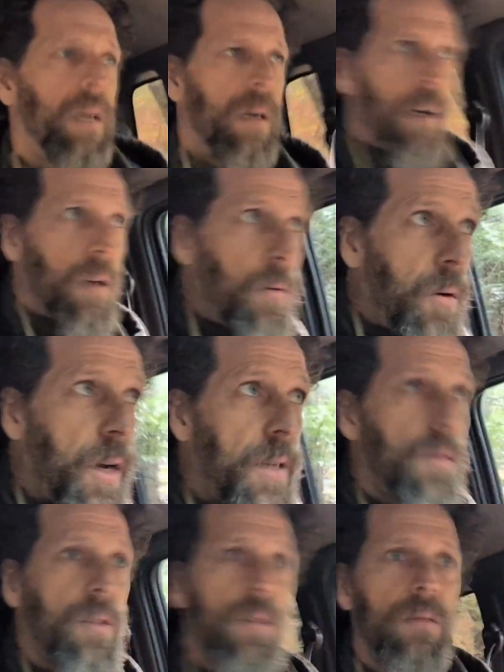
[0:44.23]
that
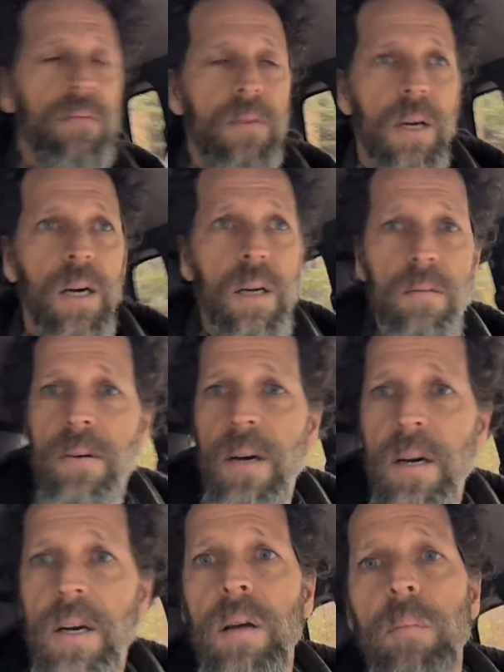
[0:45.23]
always is a very,
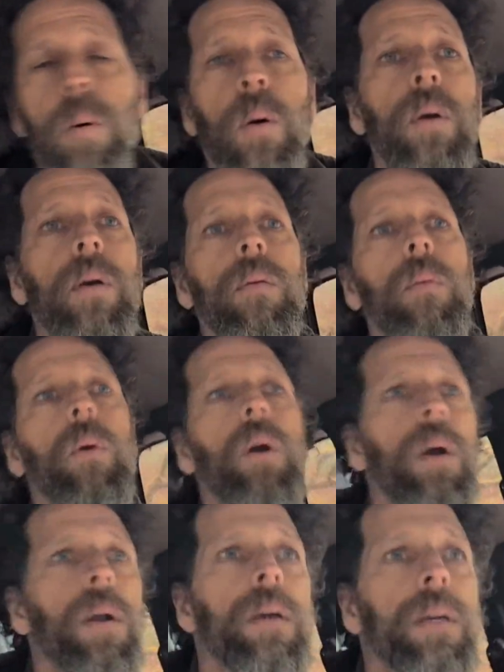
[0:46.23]
very important
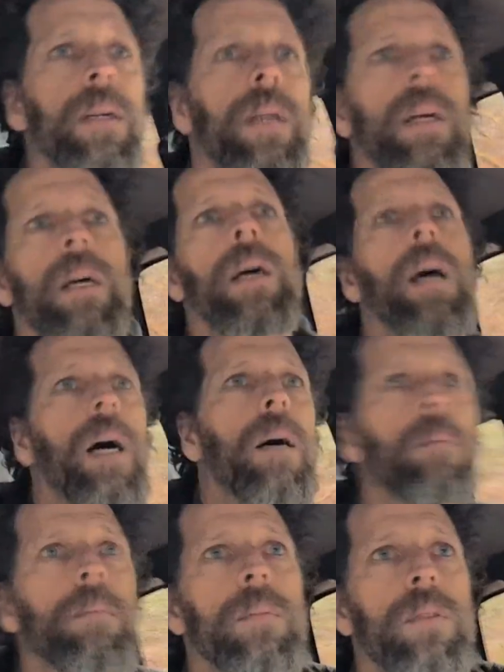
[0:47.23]
word.
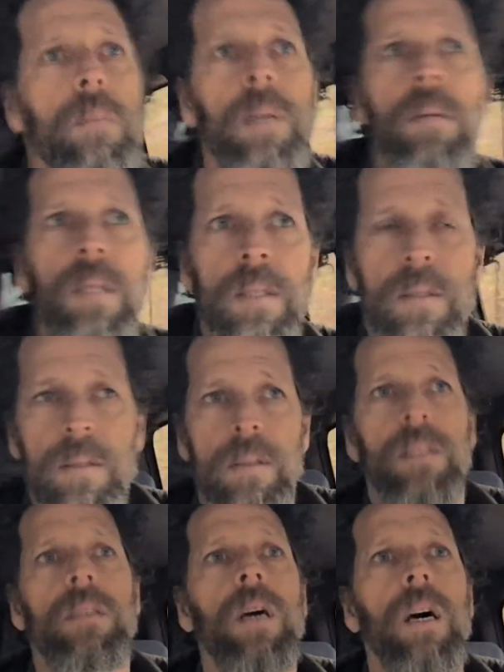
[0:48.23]
So maybe
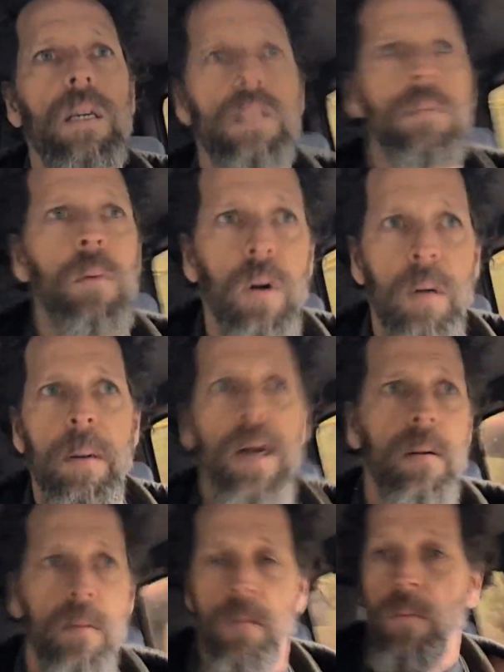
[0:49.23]
this talk is more
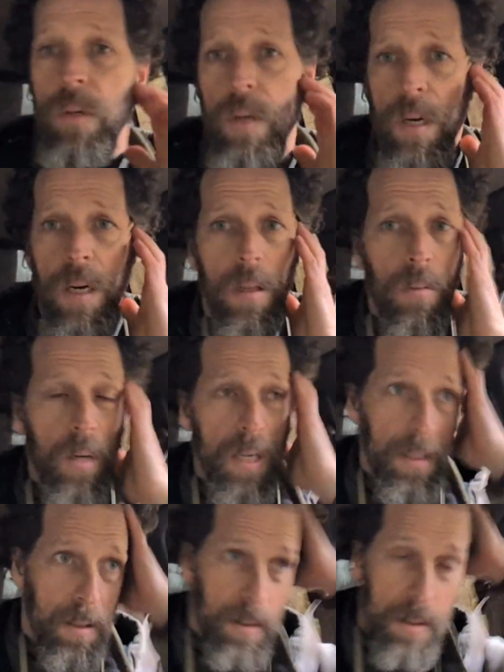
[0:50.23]
about the word
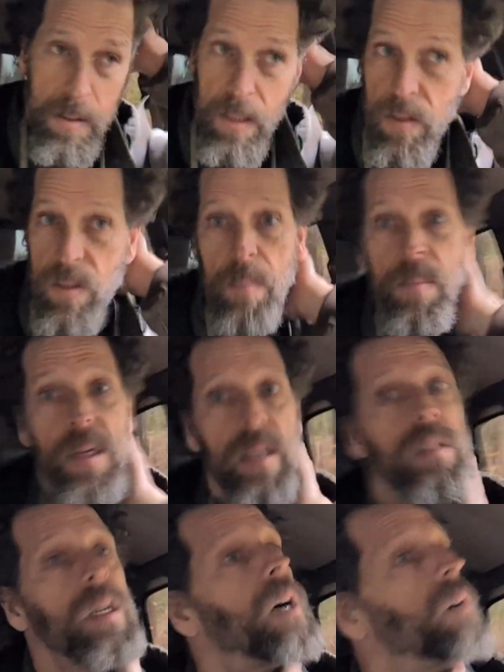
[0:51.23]
always than something
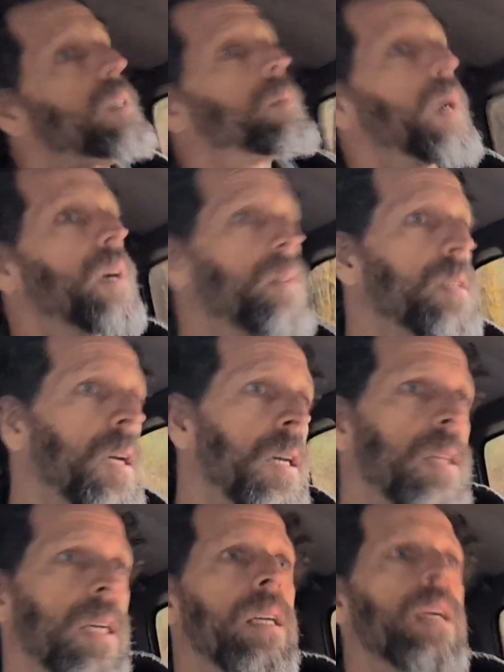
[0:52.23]
is always better than
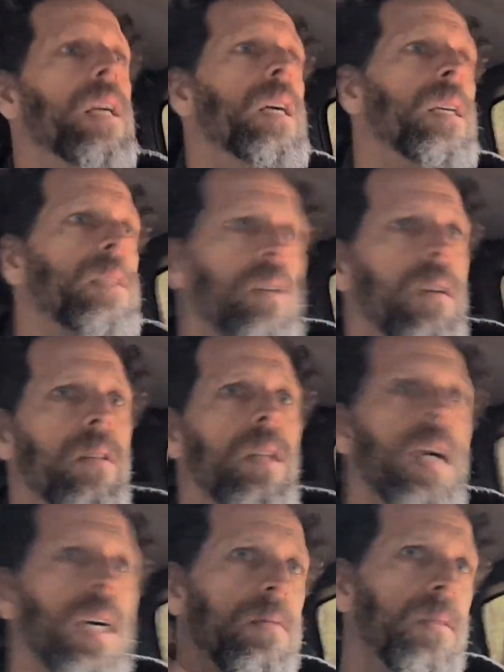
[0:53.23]
nothing. So in
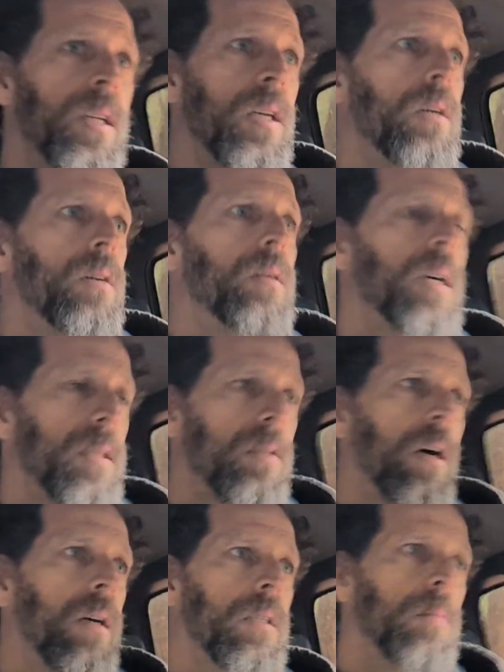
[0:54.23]
the last video, I
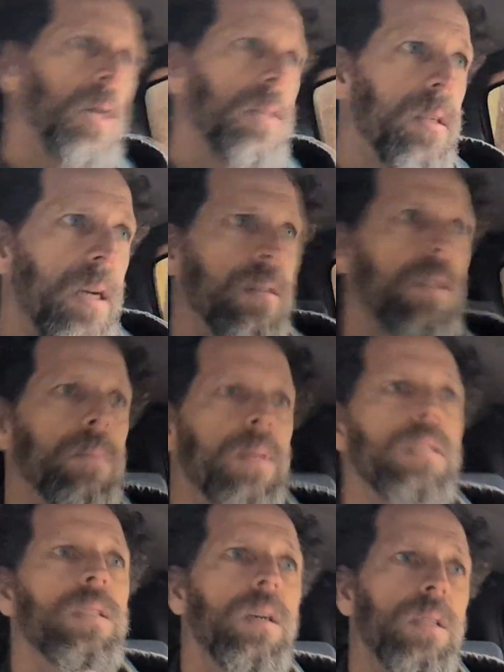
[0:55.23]
talked about how
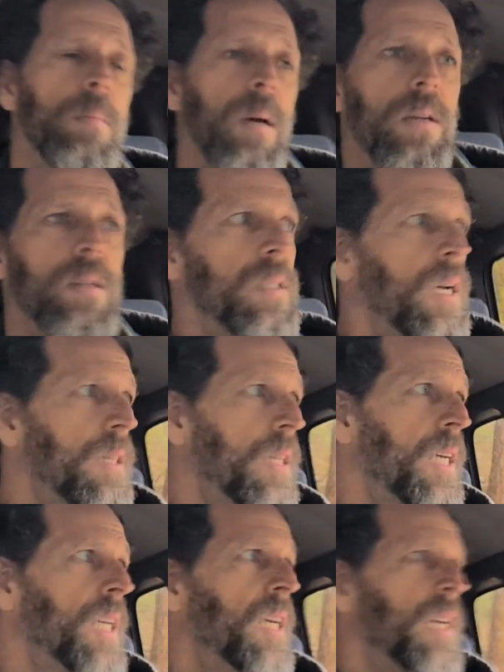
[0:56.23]
something is always better than
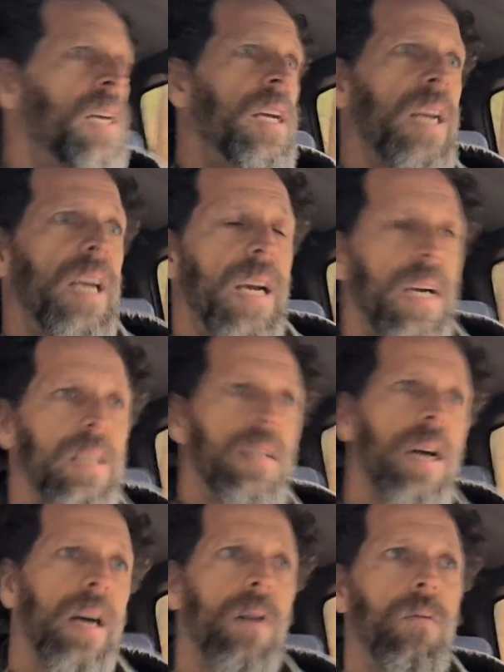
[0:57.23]
nothing, and
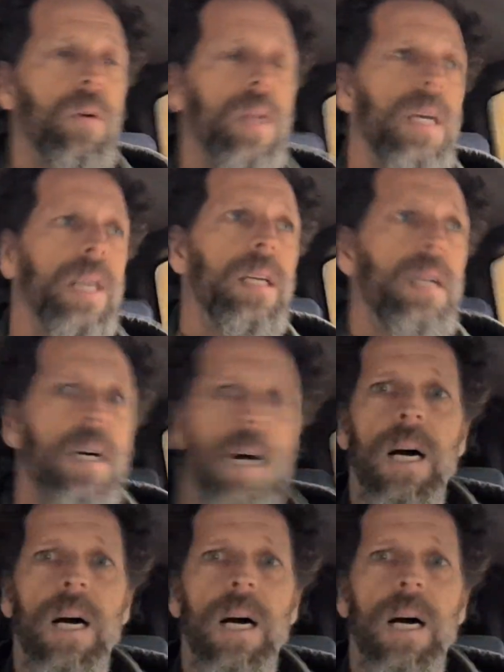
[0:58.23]
how we